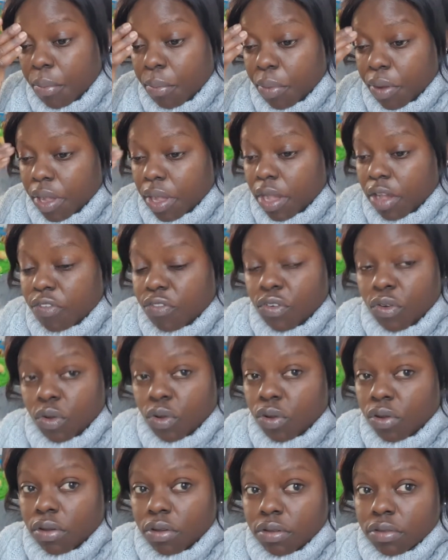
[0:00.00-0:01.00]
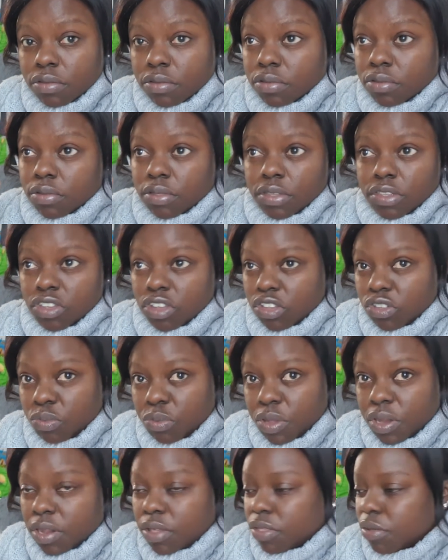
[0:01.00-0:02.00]
but I forgot, so they charged
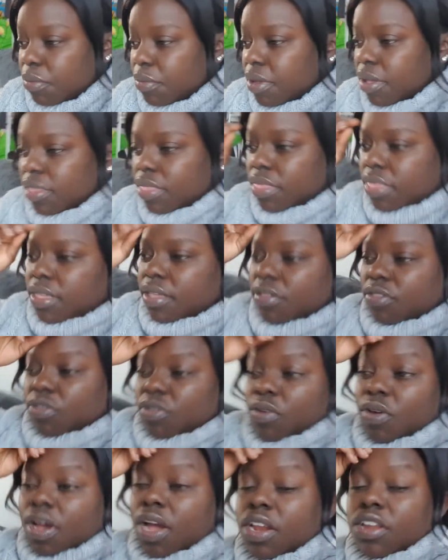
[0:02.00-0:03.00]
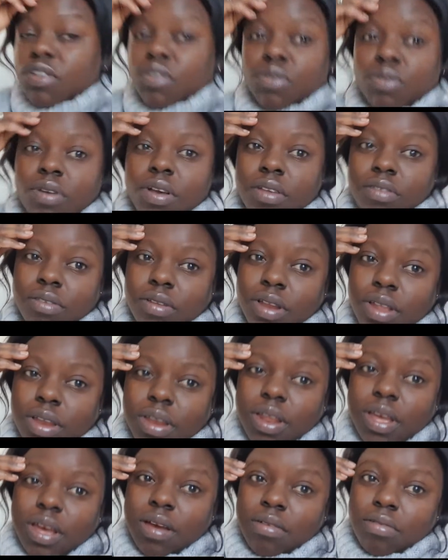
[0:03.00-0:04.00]
me another month. So I need to cancel it
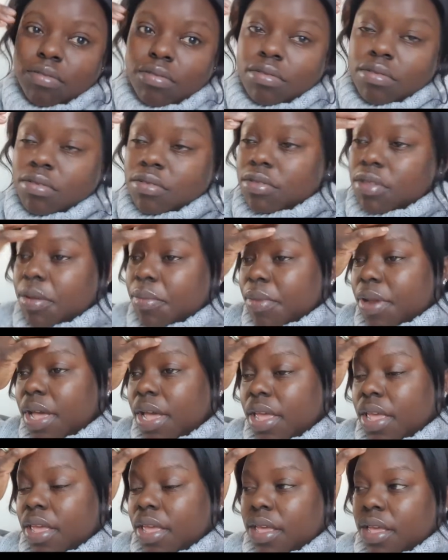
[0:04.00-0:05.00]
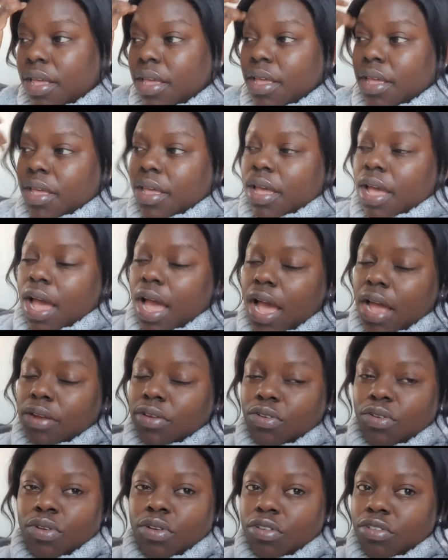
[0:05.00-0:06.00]
now, because I'm like, I
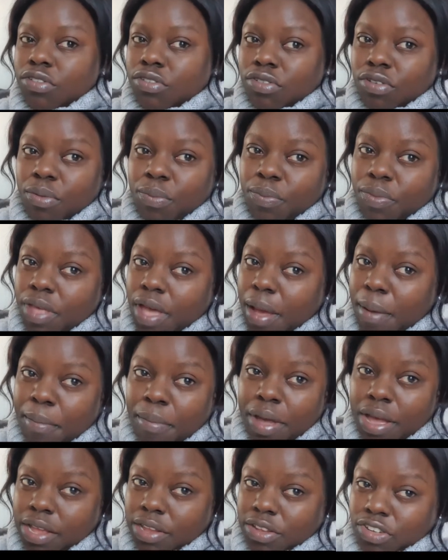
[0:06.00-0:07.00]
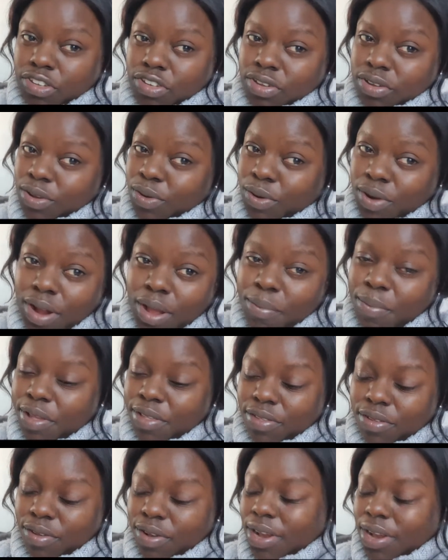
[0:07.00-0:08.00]
do not shop that much on
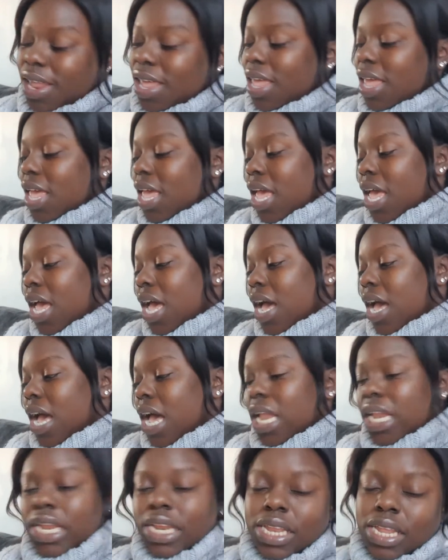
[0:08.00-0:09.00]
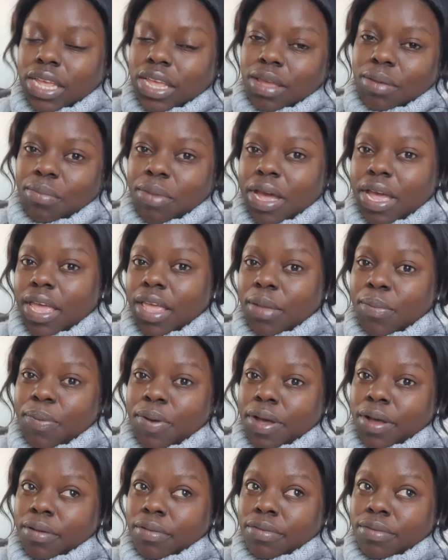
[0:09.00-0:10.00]
Amazon, and they're taking my
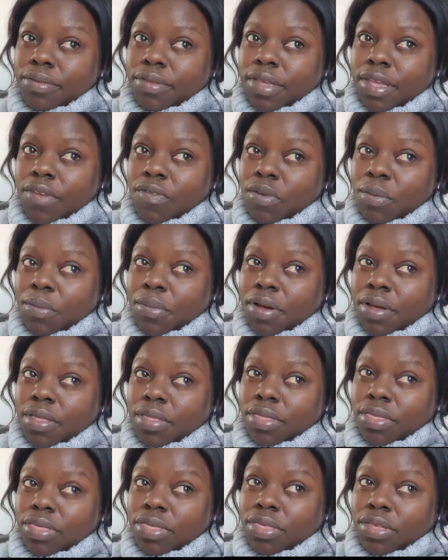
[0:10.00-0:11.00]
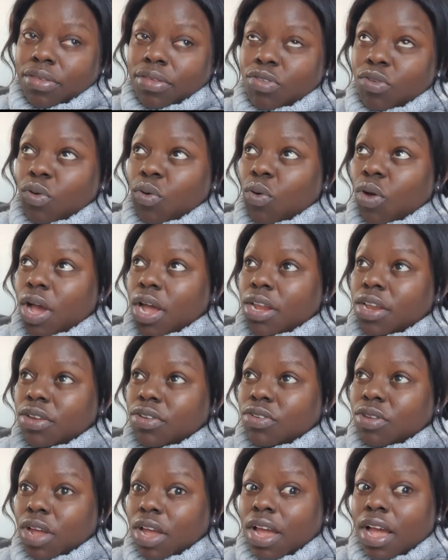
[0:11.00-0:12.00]
£8 every month. So I
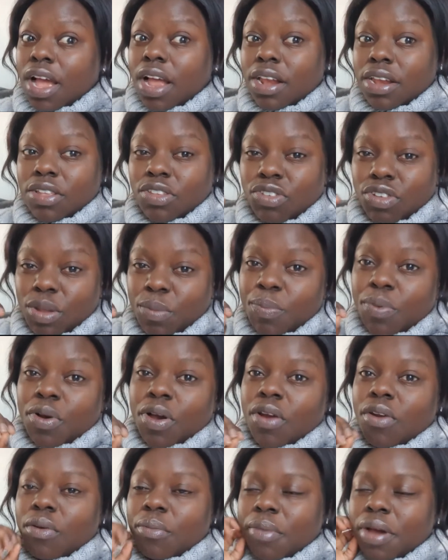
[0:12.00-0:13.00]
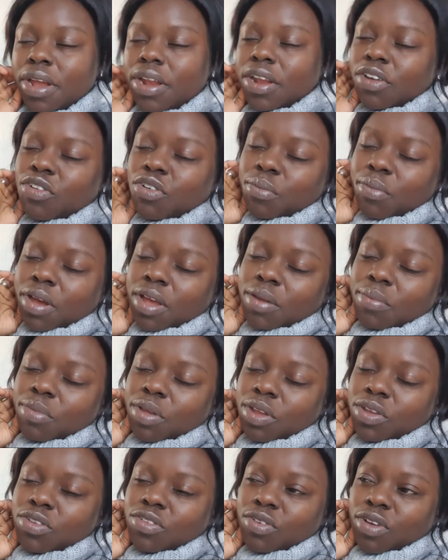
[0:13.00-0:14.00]
literally put a reminder to remind
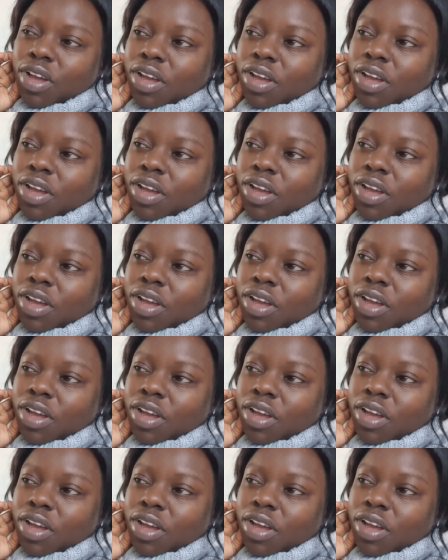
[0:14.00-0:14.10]
me to